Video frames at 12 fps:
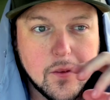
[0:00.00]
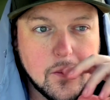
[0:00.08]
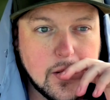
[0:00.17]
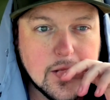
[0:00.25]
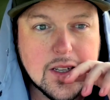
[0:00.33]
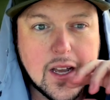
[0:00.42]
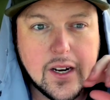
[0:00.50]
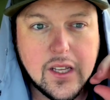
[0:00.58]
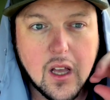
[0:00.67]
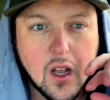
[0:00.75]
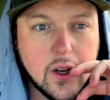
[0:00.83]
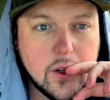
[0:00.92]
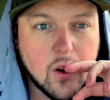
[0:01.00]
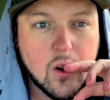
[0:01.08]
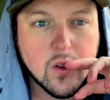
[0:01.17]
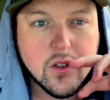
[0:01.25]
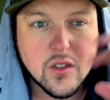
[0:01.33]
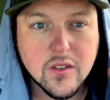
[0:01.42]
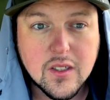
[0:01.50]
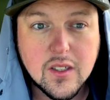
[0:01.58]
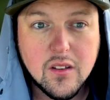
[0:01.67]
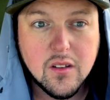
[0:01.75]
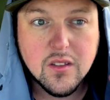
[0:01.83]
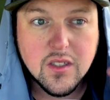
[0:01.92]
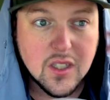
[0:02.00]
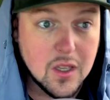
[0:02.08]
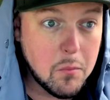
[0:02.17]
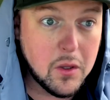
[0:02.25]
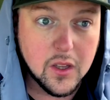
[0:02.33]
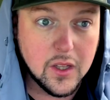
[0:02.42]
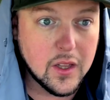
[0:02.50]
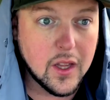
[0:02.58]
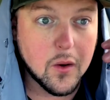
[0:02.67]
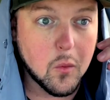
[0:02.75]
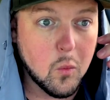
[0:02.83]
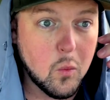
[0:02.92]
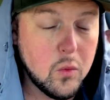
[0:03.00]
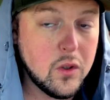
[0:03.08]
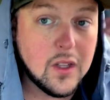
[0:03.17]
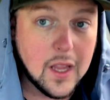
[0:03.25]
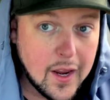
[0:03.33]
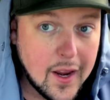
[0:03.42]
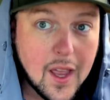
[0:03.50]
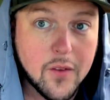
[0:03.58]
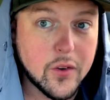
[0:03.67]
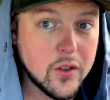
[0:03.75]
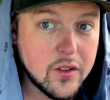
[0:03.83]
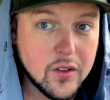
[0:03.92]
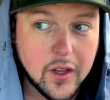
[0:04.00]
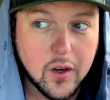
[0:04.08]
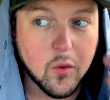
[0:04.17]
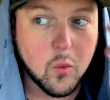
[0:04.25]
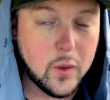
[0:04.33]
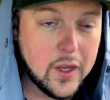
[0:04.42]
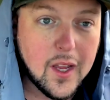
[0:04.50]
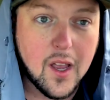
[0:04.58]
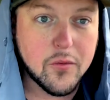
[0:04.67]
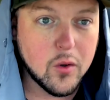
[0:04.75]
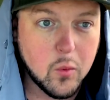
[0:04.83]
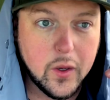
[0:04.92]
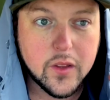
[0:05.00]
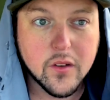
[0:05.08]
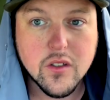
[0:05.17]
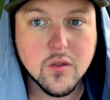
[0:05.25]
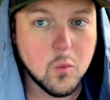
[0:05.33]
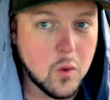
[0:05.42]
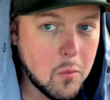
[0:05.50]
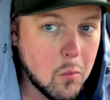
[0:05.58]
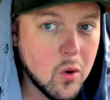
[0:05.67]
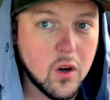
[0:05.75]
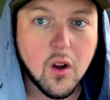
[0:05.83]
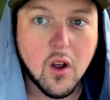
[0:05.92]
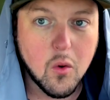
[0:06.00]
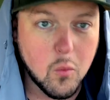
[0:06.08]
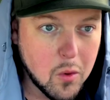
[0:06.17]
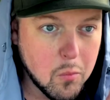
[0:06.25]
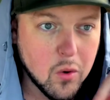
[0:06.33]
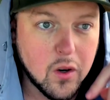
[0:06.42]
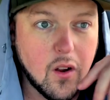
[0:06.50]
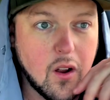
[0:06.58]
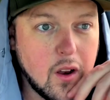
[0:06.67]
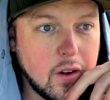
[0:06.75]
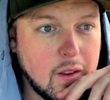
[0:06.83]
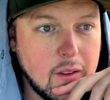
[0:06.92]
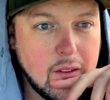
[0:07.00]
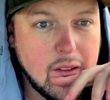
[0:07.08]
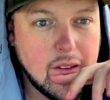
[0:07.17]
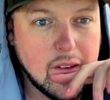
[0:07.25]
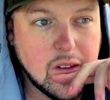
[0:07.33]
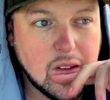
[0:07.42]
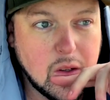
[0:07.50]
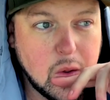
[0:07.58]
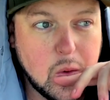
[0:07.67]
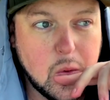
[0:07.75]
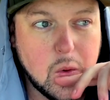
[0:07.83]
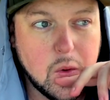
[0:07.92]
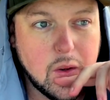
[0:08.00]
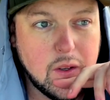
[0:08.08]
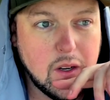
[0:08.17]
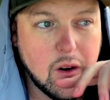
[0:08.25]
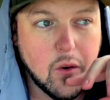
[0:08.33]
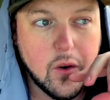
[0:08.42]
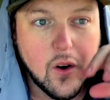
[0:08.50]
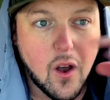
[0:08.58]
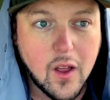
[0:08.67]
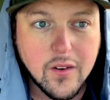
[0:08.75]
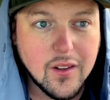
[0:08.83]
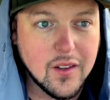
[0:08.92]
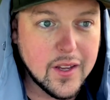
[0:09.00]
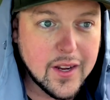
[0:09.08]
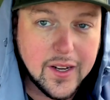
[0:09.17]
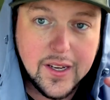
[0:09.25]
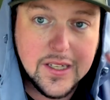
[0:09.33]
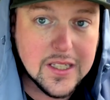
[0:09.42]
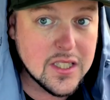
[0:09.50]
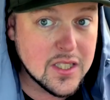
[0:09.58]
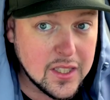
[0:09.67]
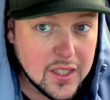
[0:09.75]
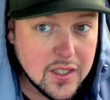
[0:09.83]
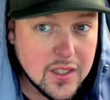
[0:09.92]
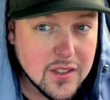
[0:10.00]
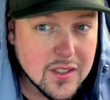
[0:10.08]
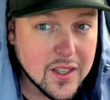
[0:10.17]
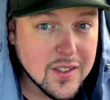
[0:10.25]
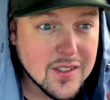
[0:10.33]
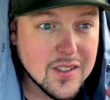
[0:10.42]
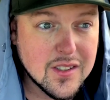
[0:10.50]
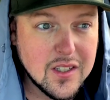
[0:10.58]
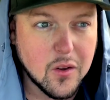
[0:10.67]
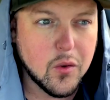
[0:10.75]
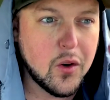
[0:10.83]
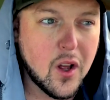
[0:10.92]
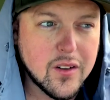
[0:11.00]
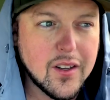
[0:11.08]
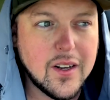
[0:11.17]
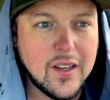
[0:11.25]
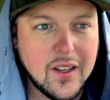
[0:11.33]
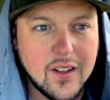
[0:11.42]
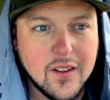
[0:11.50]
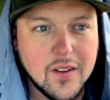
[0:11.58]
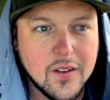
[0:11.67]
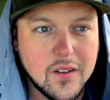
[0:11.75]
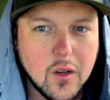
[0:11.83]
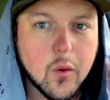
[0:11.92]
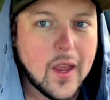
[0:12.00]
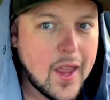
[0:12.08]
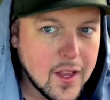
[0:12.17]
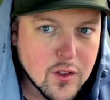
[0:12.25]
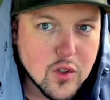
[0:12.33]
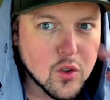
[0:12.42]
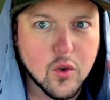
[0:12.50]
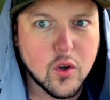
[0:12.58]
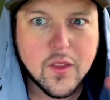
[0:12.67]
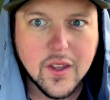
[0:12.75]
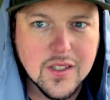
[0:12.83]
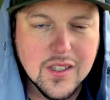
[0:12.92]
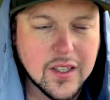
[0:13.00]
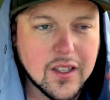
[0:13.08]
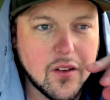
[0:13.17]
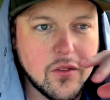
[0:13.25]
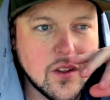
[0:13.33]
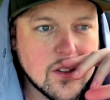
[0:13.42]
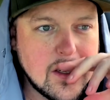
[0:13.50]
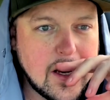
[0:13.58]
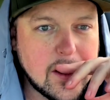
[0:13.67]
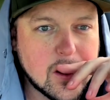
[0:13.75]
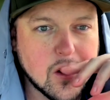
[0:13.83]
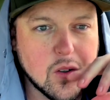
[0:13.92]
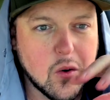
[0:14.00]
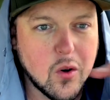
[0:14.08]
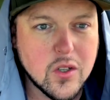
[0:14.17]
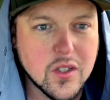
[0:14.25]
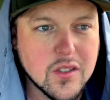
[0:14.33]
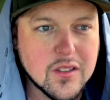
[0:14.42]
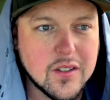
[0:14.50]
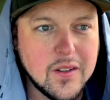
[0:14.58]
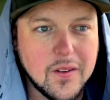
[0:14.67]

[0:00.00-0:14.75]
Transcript: these kind of young adults just seemingly like day after, like, or week after week, there's just one more gone to, you know, not to like any disease that's, you know, not to any, you know, cancer or things like of this nature or just